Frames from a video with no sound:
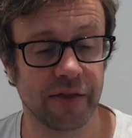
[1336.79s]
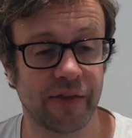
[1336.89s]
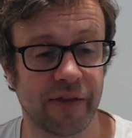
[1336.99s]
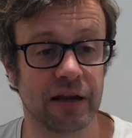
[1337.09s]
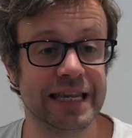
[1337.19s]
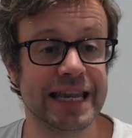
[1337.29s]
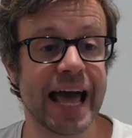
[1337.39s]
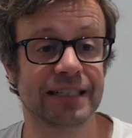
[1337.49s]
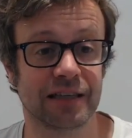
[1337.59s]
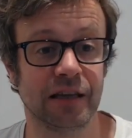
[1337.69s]
they are
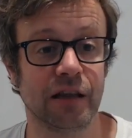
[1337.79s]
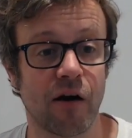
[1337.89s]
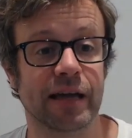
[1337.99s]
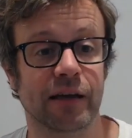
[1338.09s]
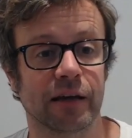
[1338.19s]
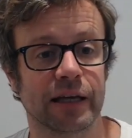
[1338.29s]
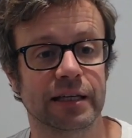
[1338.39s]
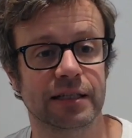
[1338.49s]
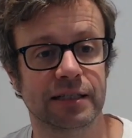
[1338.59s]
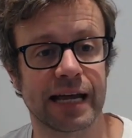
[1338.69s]
less likely
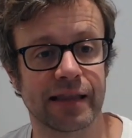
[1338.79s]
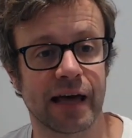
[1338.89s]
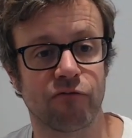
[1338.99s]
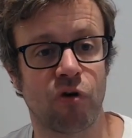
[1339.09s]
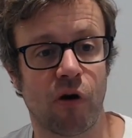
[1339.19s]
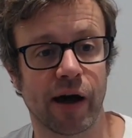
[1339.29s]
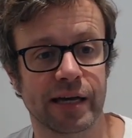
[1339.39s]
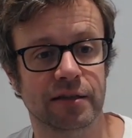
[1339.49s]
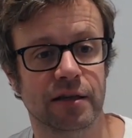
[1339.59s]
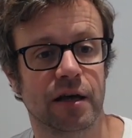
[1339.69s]
to take that
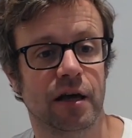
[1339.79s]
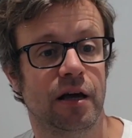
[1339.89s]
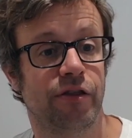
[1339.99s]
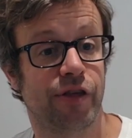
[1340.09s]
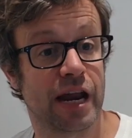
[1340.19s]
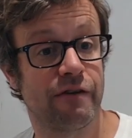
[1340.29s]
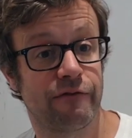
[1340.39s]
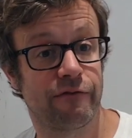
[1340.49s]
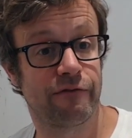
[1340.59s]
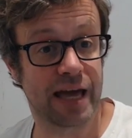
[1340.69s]
ride than if
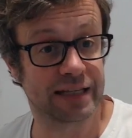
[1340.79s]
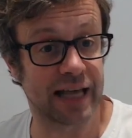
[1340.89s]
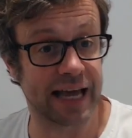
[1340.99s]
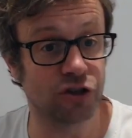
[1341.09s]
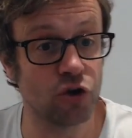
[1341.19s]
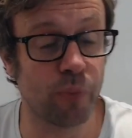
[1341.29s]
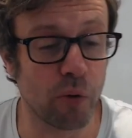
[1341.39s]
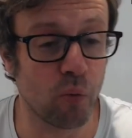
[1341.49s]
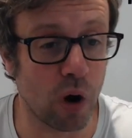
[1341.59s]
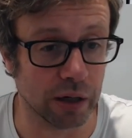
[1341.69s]
it's a two
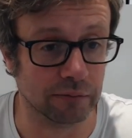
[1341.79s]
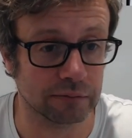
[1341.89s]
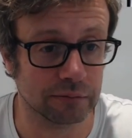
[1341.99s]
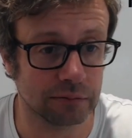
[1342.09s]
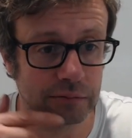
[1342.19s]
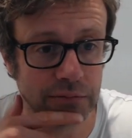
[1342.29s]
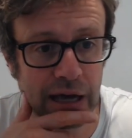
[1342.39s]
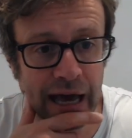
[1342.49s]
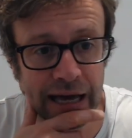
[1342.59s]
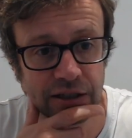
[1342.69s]
point one
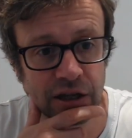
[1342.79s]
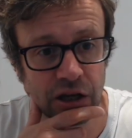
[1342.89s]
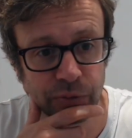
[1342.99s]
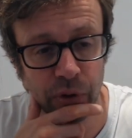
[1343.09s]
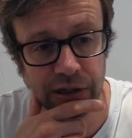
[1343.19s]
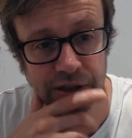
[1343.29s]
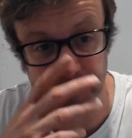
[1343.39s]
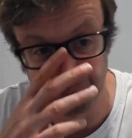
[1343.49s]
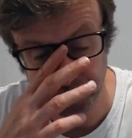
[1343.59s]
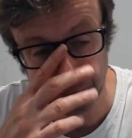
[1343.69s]
X surge price.
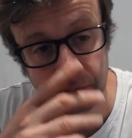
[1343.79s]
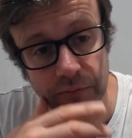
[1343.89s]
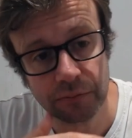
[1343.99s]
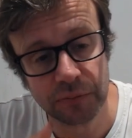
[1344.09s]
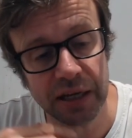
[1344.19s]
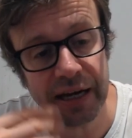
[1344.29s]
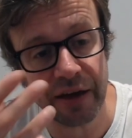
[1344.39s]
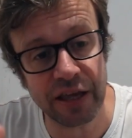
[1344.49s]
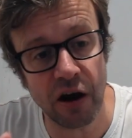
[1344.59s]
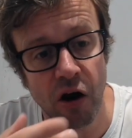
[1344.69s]
Now,
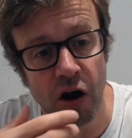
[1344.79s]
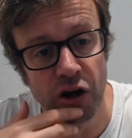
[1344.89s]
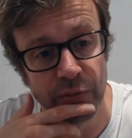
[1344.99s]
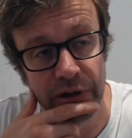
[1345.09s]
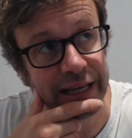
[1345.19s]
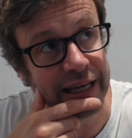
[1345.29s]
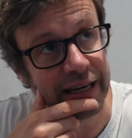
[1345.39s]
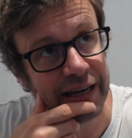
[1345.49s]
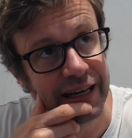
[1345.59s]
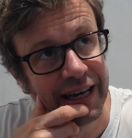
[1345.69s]
the argument
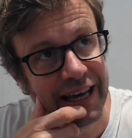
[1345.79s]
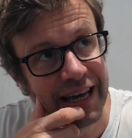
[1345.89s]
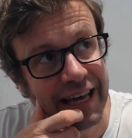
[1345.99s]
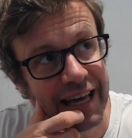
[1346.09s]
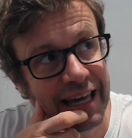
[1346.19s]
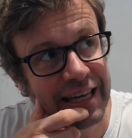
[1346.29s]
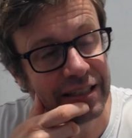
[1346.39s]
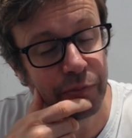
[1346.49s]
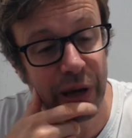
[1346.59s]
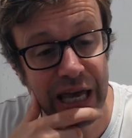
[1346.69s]
here
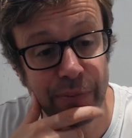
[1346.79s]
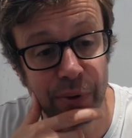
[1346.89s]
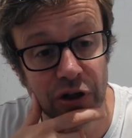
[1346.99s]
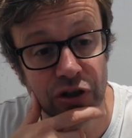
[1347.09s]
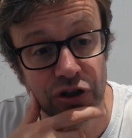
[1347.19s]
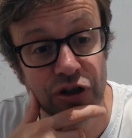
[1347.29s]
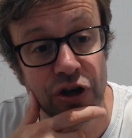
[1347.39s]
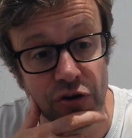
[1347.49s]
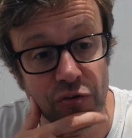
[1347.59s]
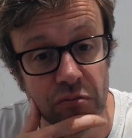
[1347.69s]
is people
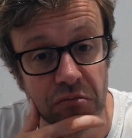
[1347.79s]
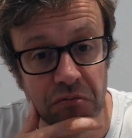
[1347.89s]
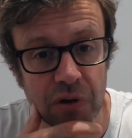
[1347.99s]
assume